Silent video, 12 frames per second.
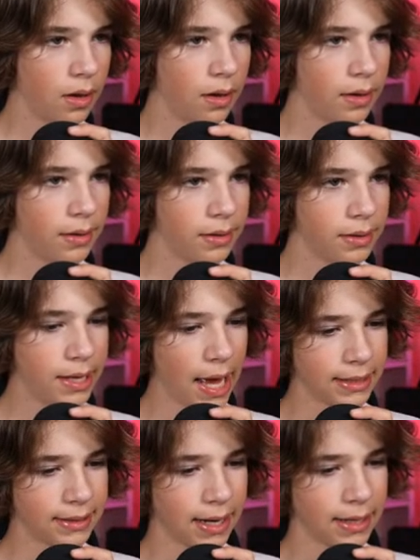
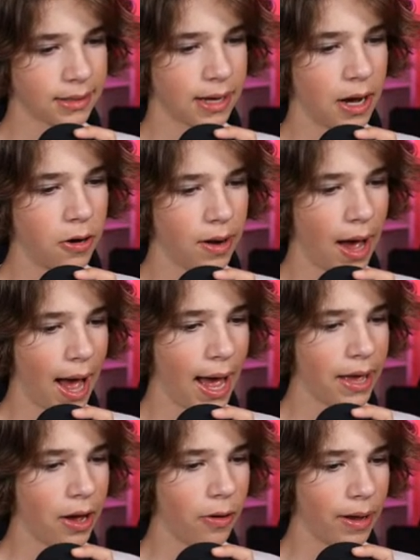Yes, that is the code
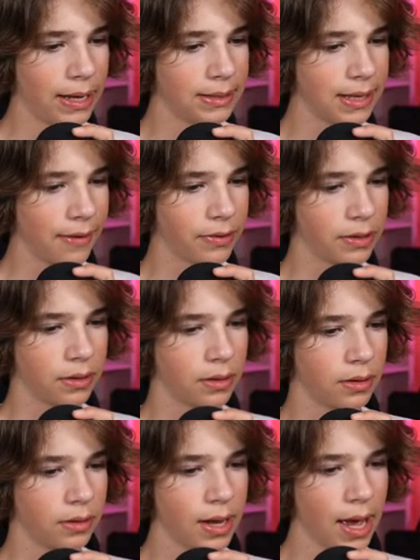IO87.
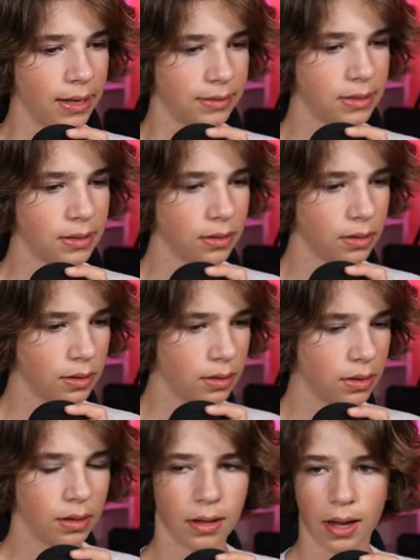Yeah, see?
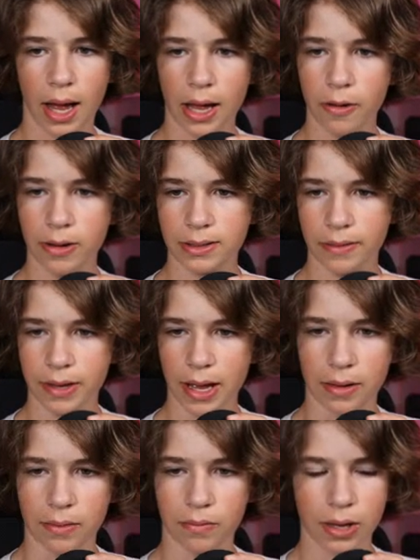IO87. Yeah,
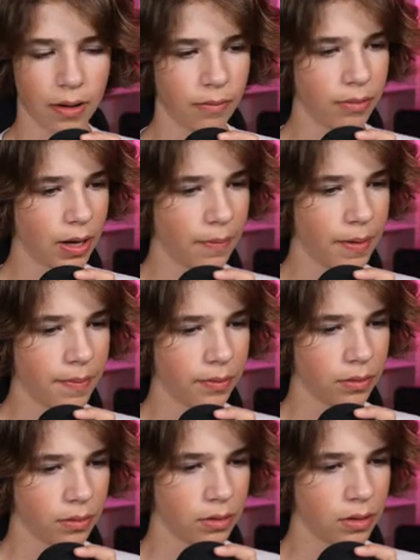we got we got people.
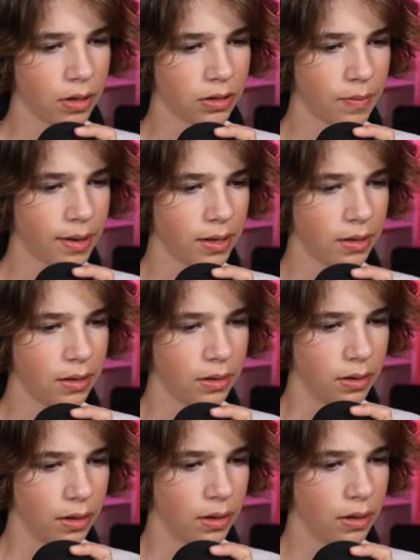You guys are making it in.
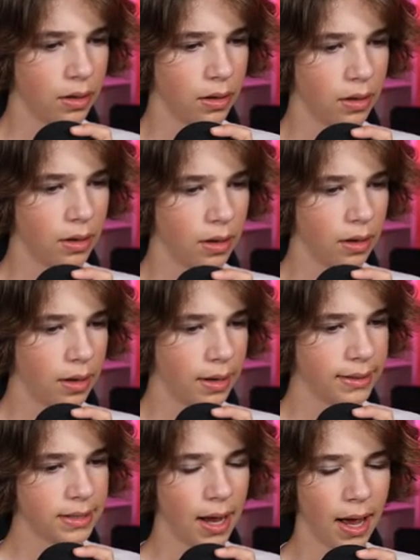
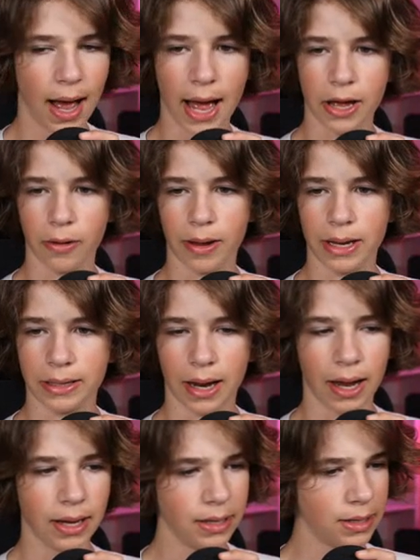It's not
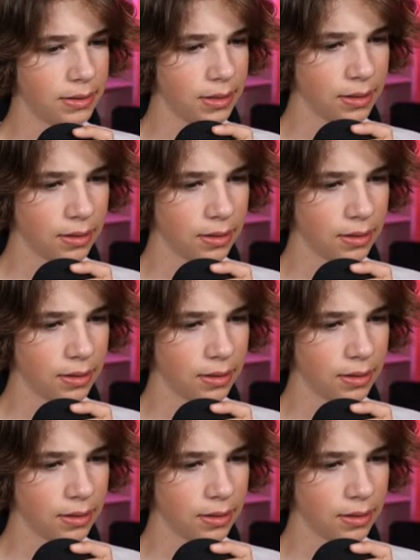IO89, is it?